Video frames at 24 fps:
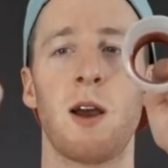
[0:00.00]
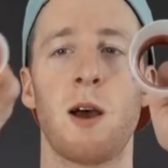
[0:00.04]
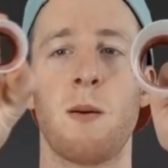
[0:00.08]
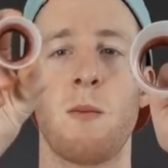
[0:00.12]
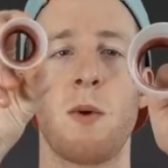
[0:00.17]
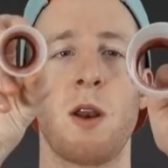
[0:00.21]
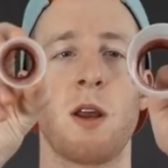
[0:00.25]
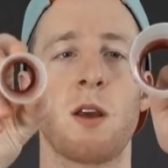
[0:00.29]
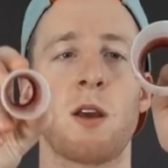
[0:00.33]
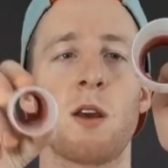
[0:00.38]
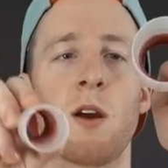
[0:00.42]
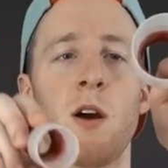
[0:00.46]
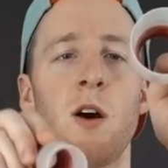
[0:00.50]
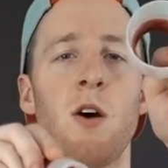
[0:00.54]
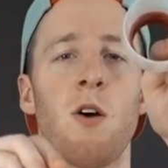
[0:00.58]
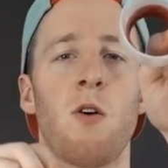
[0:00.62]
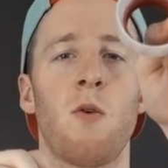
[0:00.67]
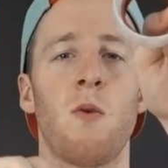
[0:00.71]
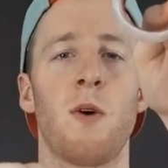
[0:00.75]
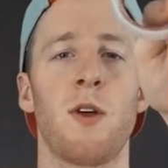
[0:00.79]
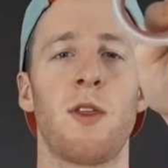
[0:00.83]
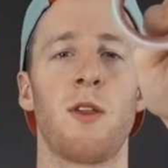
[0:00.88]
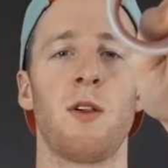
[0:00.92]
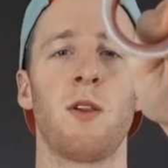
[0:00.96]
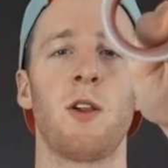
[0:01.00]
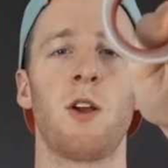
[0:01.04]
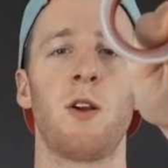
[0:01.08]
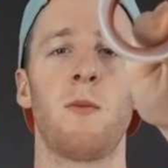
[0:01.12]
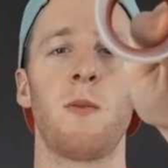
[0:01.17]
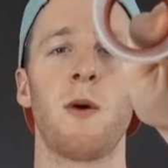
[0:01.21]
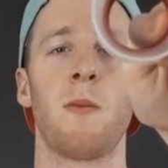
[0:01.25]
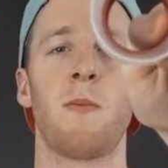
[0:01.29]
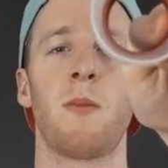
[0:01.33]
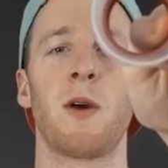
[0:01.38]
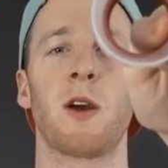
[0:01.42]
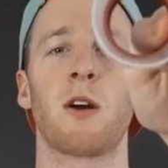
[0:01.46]
I'm gonna go with a little
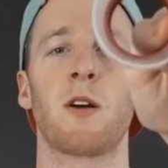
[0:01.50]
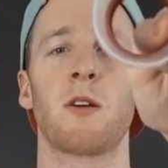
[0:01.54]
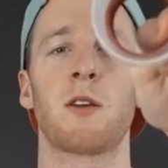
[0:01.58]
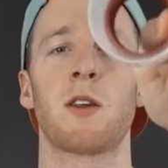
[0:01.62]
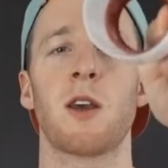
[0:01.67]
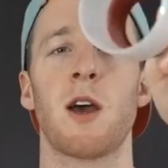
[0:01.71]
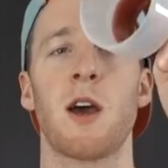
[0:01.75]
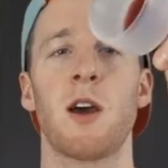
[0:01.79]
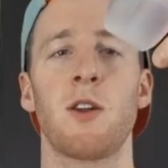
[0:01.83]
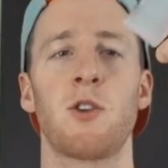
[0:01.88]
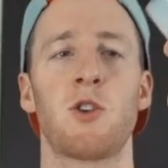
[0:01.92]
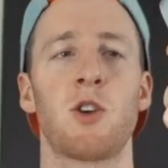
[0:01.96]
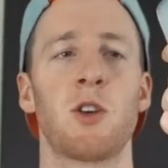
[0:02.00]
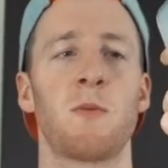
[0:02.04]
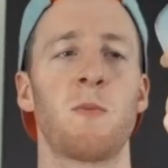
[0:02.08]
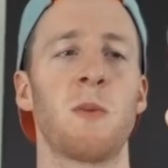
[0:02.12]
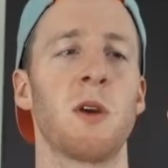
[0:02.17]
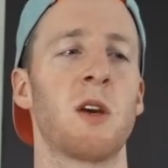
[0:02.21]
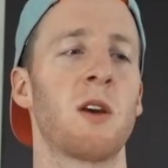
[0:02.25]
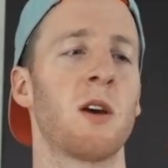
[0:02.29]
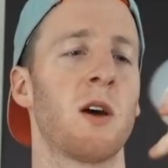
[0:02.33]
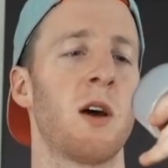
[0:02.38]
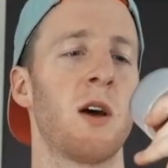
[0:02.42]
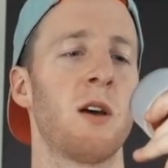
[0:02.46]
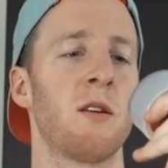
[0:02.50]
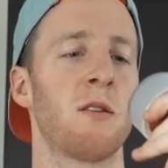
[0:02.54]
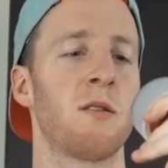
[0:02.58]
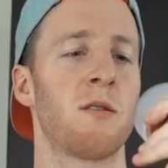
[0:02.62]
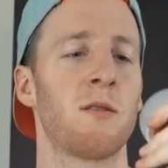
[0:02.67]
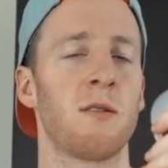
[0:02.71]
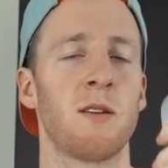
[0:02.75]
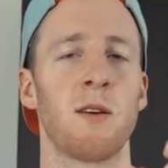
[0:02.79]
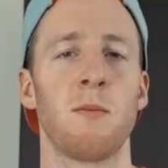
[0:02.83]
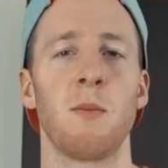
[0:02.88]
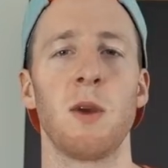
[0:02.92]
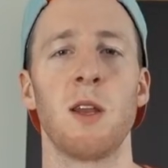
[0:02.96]
bit bigger size just
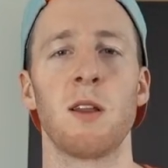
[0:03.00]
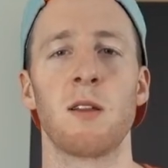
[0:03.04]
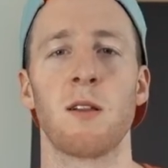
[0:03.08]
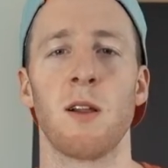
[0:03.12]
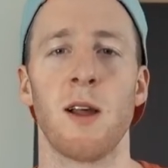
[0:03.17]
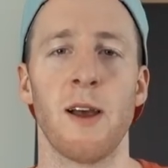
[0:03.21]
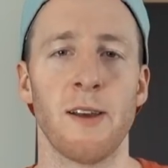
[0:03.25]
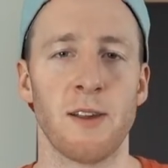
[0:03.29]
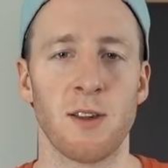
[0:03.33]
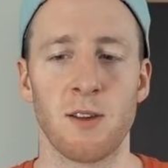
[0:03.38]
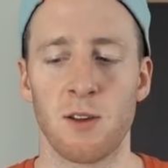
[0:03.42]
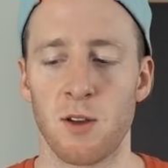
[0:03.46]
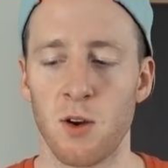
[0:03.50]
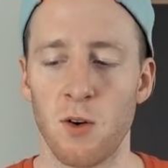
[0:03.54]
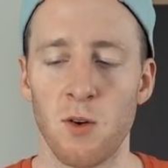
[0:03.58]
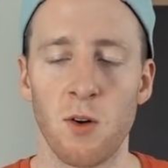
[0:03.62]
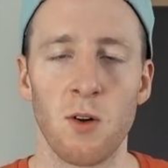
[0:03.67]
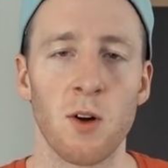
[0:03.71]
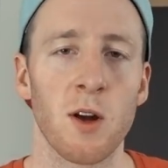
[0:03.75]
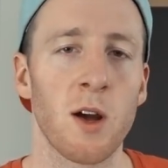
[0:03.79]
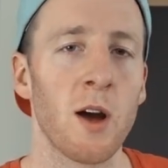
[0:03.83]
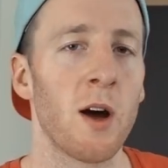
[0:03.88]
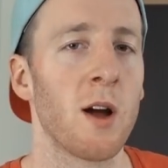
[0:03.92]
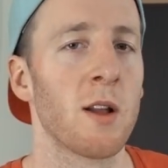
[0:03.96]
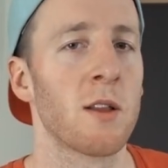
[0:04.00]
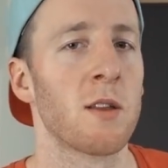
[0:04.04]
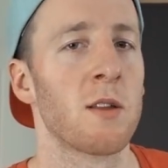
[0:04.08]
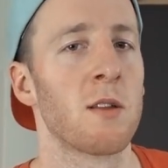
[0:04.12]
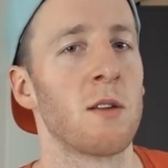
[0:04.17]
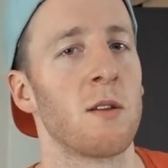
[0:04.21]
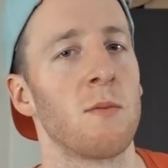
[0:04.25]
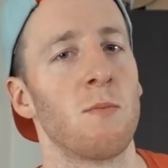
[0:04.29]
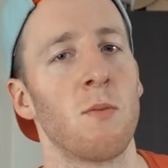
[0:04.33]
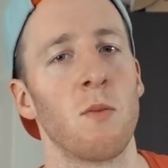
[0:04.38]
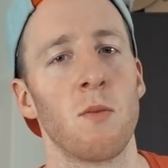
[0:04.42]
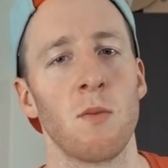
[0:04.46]
because it means less total cuts
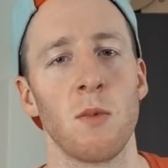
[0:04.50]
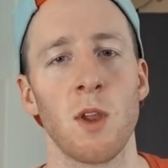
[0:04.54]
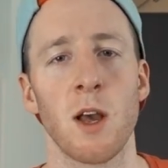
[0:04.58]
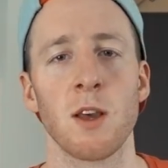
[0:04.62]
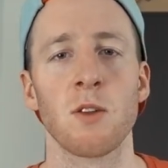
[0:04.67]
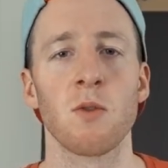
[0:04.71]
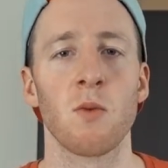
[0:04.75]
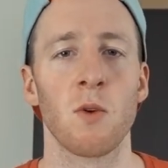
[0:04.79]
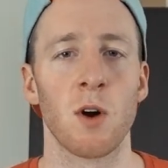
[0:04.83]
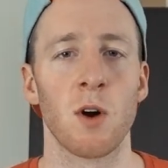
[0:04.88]
and less